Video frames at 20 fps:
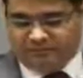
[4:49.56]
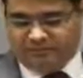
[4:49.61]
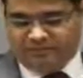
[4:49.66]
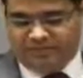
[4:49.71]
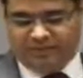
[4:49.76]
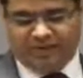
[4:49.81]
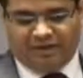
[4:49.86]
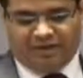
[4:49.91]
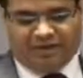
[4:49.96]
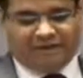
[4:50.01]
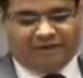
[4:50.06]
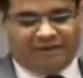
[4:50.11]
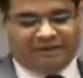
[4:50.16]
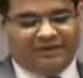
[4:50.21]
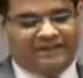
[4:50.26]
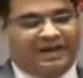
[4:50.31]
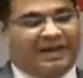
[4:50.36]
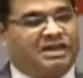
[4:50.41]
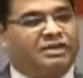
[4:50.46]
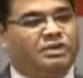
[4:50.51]
I
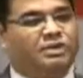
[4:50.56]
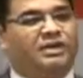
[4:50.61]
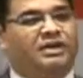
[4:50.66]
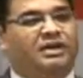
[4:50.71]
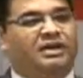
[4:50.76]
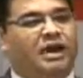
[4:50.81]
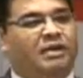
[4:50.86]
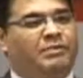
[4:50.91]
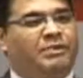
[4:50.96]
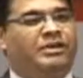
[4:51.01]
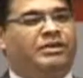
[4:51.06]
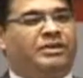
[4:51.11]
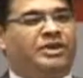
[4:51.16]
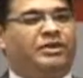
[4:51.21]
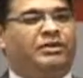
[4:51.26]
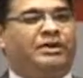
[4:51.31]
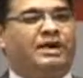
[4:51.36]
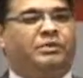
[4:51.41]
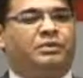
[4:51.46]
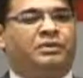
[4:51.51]
think that is where a government
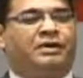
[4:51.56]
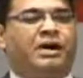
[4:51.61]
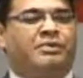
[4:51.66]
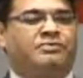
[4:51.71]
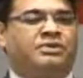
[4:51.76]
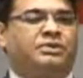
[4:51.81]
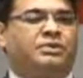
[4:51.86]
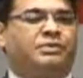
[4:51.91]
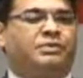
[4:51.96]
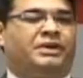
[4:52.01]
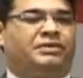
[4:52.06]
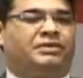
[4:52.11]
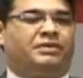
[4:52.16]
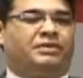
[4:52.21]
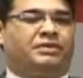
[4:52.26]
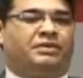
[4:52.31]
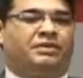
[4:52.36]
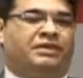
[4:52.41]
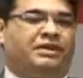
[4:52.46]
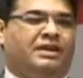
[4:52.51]
radio network comes into
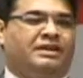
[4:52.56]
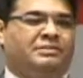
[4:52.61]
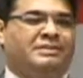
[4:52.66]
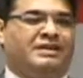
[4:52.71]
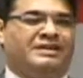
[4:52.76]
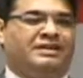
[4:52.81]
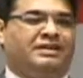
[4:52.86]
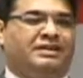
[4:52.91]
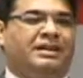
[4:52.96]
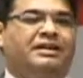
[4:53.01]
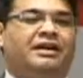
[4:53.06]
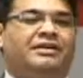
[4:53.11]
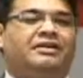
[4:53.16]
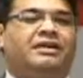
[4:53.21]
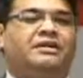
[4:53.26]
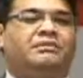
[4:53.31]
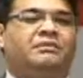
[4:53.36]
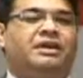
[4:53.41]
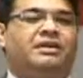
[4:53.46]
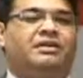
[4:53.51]
picture. It's basically
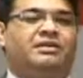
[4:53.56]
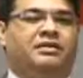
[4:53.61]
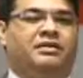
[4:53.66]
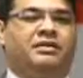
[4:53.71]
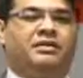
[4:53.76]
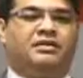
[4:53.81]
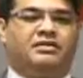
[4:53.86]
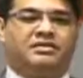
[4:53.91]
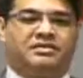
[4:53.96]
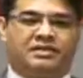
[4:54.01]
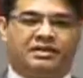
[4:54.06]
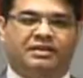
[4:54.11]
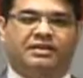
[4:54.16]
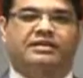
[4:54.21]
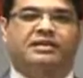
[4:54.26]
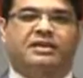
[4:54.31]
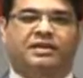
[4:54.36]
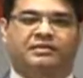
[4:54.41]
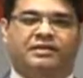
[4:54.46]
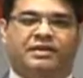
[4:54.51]
nothing but a
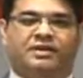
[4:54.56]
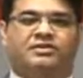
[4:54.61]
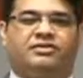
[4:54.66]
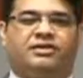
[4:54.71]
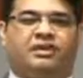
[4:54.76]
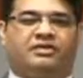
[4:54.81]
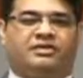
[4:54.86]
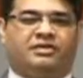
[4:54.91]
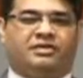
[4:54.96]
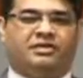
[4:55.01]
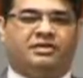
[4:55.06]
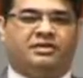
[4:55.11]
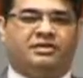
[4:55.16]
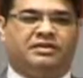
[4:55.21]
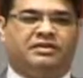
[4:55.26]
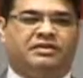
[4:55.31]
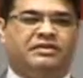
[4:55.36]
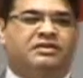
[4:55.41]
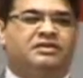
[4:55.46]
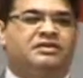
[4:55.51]
single infrastructure
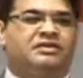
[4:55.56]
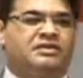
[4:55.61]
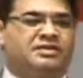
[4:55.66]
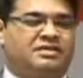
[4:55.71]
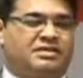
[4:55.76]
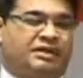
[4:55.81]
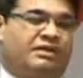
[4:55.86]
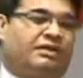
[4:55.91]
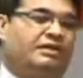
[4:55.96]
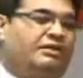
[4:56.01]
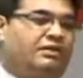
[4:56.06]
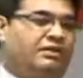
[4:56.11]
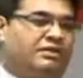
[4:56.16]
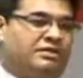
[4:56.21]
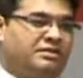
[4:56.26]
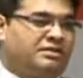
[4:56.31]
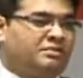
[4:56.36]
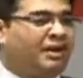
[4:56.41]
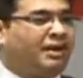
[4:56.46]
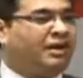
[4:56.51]
set
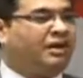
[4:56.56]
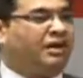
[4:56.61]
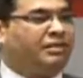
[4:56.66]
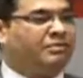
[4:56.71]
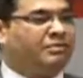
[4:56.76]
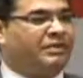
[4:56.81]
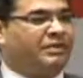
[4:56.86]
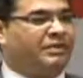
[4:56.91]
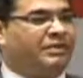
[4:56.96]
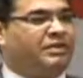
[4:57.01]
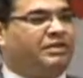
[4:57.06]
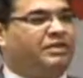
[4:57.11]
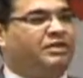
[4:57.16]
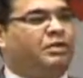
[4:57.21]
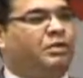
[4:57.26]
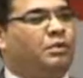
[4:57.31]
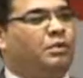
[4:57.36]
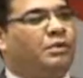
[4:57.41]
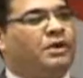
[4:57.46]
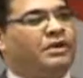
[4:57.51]
across by government
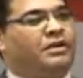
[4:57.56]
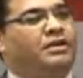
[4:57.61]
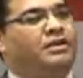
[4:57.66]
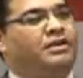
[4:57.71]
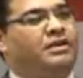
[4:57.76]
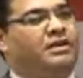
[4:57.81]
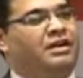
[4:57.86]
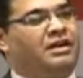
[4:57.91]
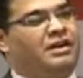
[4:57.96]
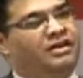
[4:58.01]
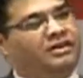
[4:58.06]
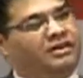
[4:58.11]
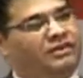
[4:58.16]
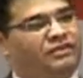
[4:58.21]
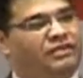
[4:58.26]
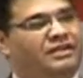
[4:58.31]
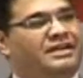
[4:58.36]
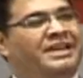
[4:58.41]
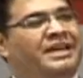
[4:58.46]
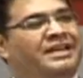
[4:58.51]
wherein
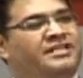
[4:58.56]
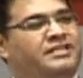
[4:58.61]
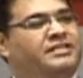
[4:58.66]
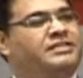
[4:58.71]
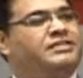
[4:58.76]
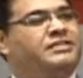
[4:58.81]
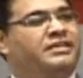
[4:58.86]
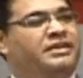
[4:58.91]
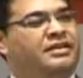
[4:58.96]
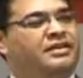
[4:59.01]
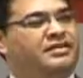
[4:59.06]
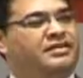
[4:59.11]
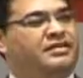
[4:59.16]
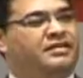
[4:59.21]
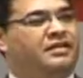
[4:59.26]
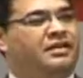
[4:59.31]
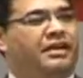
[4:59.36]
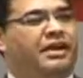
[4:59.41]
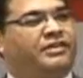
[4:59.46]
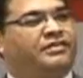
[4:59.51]
different
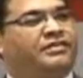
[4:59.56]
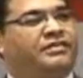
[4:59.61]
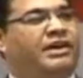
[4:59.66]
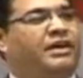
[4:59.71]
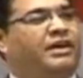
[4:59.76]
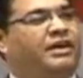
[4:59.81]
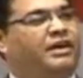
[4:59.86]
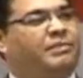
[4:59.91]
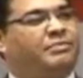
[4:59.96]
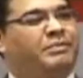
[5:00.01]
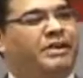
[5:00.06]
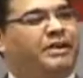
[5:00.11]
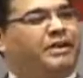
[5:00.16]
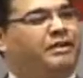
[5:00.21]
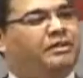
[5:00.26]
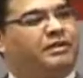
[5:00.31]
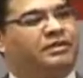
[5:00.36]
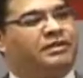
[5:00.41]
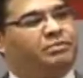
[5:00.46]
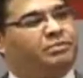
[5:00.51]
agencies like fire,
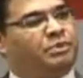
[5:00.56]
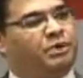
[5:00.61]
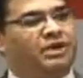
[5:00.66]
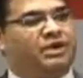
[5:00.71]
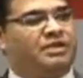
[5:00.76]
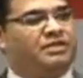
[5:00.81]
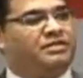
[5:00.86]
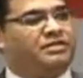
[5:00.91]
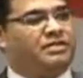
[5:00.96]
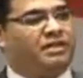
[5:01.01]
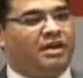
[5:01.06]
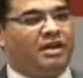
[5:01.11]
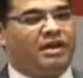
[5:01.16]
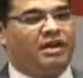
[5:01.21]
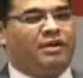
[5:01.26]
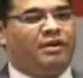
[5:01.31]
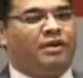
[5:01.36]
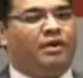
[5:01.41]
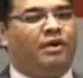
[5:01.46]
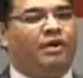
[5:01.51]
medical, police,
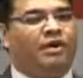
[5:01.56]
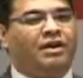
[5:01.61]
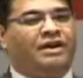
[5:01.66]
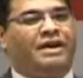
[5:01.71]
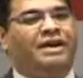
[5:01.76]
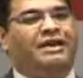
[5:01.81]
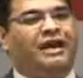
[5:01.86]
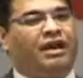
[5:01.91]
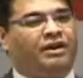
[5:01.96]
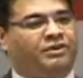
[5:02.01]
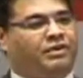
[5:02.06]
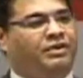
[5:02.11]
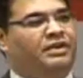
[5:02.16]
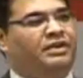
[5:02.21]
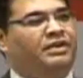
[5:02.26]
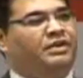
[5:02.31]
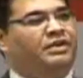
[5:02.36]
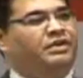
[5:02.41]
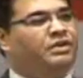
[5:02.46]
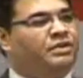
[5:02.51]
they all can
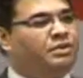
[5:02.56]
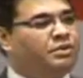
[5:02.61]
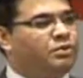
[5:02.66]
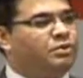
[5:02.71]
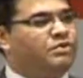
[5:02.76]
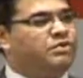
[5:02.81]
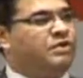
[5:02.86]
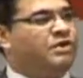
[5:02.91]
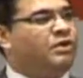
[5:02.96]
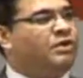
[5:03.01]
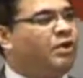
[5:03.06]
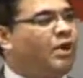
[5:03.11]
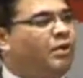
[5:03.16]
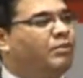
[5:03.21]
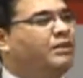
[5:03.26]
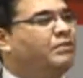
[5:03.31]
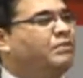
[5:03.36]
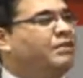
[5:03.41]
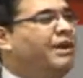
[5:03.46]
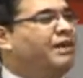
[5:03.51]
actually use a
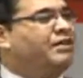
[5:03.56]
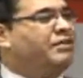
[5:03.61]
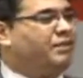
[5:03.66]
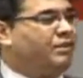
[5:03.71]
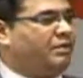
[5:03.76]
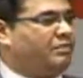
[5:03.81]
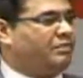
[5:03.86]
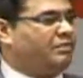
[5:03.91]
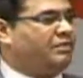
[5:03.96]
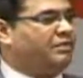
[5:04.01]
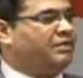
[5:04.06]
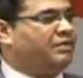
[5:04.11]
common platform.